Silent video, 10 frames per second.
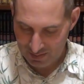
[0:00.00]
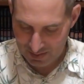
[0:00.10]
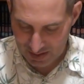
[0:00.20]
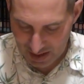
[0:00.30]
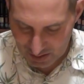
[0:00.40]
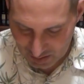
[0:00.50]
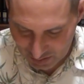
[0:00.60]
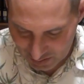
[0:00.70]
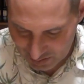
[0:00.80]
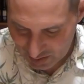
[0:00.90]
Stay a little
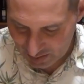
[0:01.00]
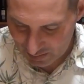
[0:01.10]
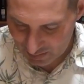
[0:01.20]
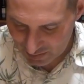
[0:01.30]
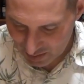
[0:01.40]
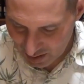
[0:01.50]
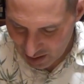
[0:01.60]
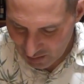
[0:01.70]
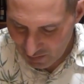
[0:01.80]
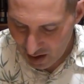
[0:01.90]
thirsty.
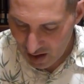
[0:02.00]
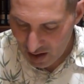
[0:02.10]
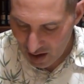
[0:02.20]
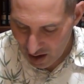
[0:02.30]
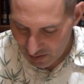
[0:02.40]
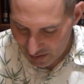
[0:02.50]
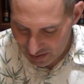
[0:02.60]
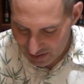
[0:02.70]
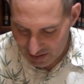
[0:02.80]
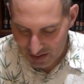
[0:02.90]
Val
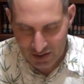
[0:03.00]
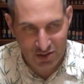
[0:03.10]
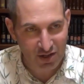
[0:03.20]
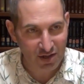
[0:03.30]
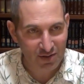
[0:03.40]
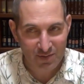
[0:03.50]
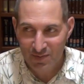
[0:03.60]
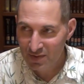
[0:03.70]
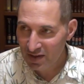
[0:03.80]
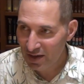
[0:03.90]
haaretz tishan.
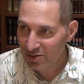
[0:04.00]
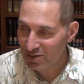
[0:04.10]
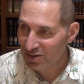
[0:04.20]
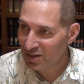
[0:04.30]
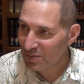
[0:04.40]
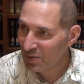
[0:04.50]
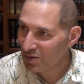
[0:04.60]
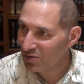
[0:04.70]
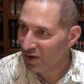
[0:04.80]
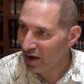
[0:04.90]
And you should sleep
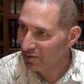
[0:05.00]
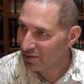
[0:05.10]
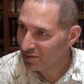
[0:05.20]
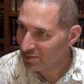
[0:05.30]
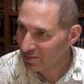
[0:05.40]
on the ground.